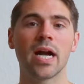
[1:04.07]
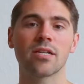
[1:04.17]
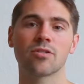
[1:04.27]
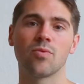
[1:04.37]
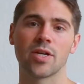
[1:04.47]

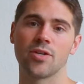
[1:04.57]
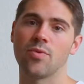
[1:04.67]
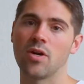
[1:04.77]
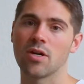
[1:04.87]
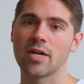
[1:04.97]
got to where you
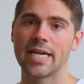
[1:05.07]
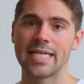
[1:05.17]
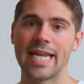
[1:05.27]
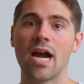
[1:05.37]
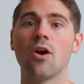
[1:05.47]
are
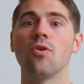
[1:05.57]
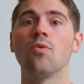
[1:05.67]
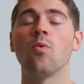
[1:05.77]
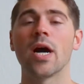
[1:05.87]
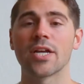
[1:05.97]
and now
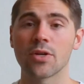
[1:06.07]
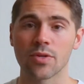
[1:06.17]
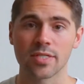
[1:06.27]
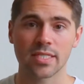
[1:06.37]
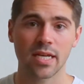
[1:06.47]
why
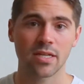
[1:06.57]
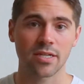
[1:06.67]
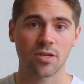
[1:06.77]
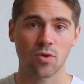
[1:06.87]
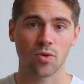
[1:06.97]
you're
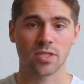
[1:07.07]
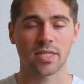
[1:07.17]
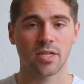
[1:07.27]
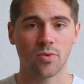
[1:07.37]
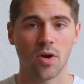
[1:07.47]
selling the course
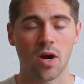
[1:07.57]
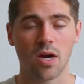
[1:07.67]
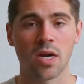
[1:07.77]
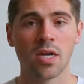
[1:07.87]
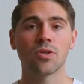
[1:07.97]
that you
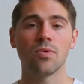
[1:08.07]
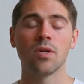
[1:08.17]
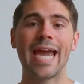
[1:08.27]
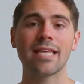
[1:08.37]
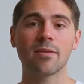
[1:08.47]
are. So
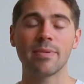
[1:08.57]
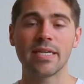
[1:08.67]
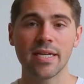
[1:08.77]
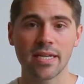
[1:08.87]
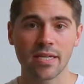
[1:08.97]
at the
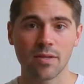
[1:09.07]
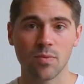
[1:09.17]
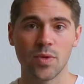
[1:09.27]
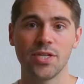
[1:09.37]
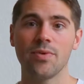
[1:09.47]

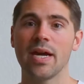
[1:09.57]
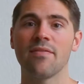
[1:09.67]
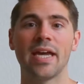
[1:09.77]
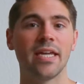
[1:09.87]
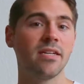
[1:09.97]
beginning, when you have
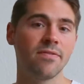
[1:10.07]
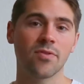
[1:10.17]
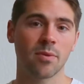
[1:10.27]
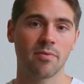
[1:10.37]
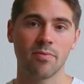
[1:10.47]
any
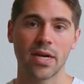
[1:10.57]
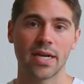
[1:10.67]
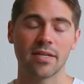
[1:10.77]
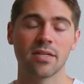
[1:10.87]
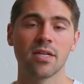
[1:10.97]
form of
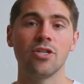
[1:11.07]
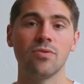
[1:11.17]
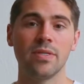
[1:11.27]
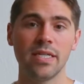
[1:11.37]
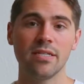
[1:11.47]
brand, you
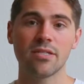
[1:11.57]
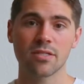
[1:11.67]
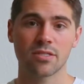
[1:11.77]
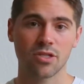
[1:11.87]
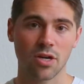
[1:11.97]
need to
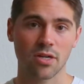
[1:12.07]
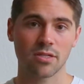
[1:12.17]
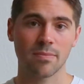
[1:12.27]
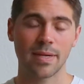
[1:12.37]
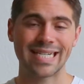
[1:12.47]

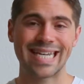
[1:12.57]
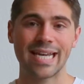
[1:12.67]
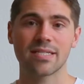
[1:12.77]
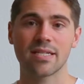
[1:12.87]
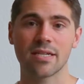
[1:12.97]
start by
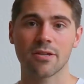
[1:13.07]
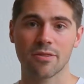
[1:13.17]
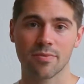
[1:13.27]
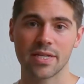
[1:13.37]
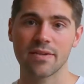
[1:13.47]
testing
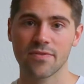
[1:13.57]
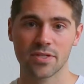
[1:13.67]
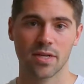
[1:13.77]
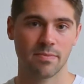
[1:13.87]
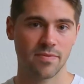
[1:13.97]
three different
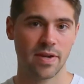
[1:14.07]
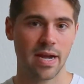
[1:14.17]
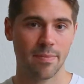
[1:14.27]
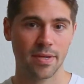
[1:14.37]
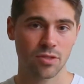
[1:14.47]
types of
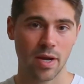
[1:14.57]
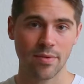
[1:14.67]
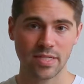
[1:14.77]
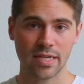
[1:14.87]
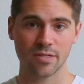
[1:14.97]
copy. So I
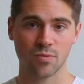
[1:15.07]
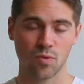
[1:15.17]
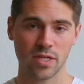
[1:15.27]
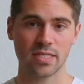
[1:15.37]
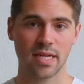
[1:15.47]
would test
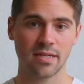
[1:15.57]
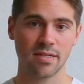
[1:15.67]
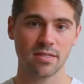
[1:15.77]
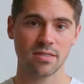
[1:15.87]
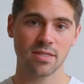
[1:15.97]
one
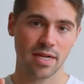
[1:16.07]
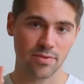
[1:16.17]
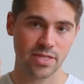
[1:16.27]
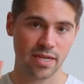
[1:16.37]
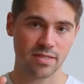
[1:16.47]
sentence and I
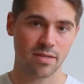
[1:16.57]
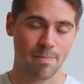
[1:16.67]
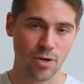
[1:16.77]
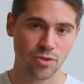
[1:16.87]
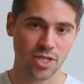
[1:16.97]
would test
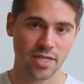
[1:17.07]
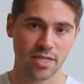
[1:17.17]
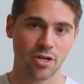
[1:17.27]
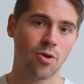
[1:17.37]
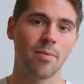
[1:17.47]
emoji
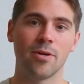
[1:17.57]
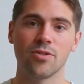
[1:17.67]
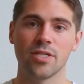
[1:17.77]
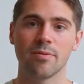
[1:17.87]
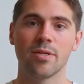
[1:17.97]
and no
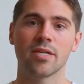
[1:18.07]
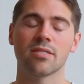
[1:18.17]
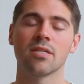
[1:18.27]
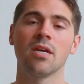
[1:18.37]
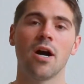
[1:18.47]
emoji
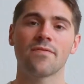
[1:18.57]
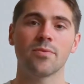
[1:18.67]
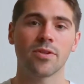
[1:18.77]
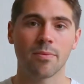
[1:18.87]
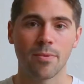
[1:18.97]
because
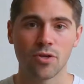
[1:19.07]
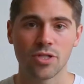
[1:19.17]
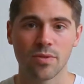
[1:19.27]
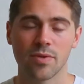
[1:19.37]
often with emoji,